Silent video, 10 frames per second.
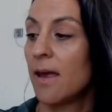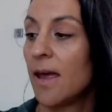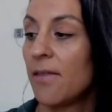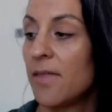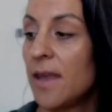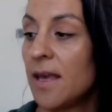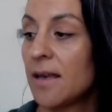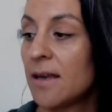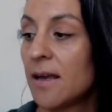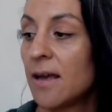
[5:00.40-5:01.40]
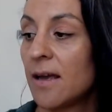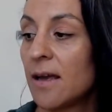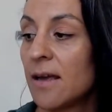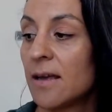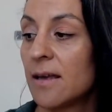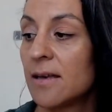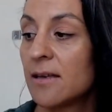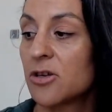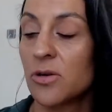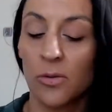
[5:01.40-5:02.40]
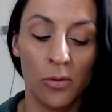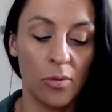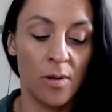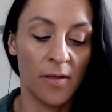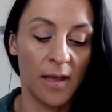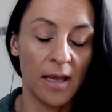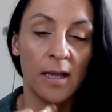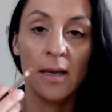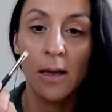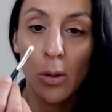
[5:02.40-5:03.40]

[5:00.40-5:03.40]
and then into the inner